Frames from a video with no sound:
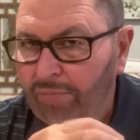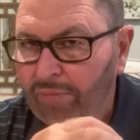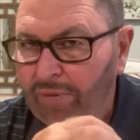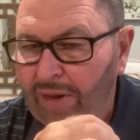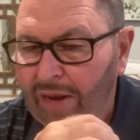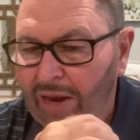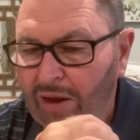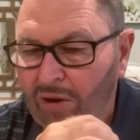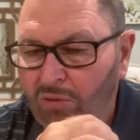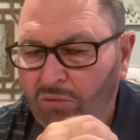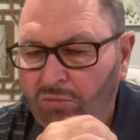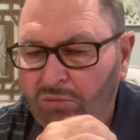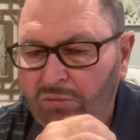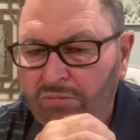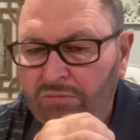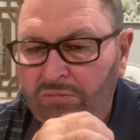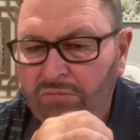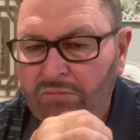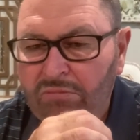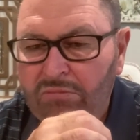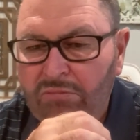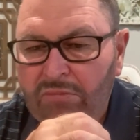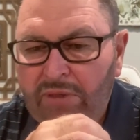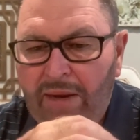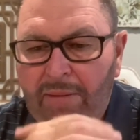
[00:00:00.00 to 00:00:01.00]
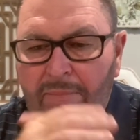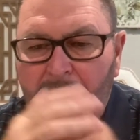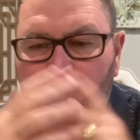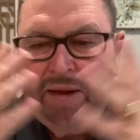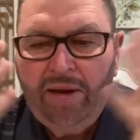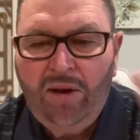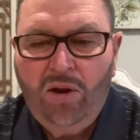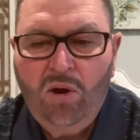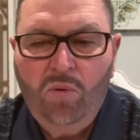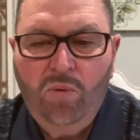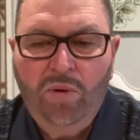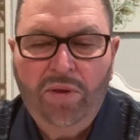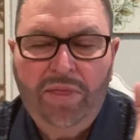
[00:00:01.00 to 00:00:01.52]
Now, that may
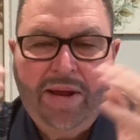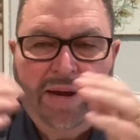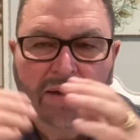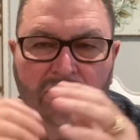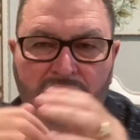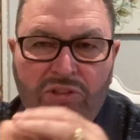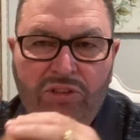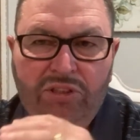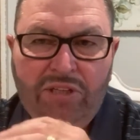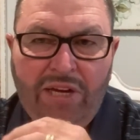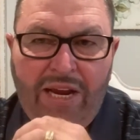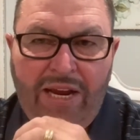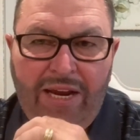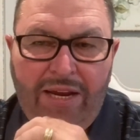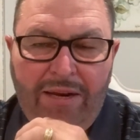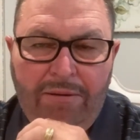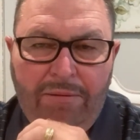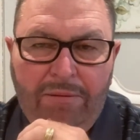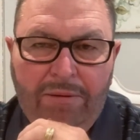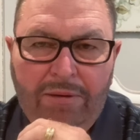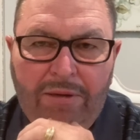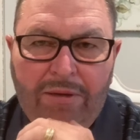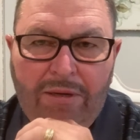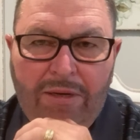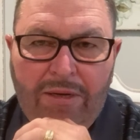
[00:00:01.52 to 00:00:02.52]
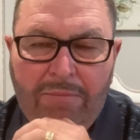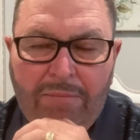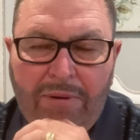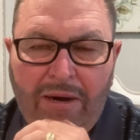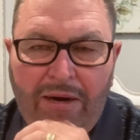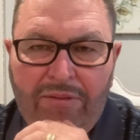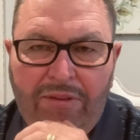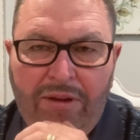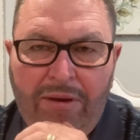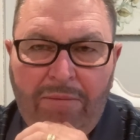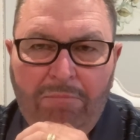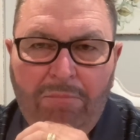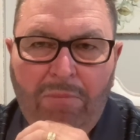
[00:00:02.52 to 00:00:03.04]
go without saying, but
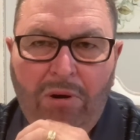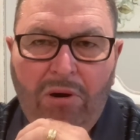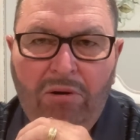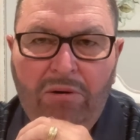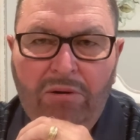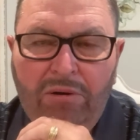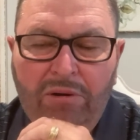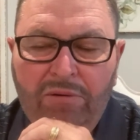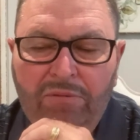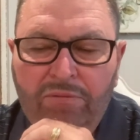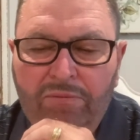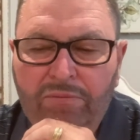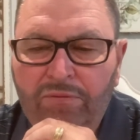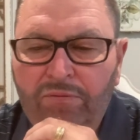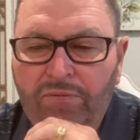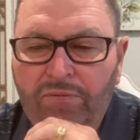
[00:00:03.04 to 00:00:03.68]
I think Mark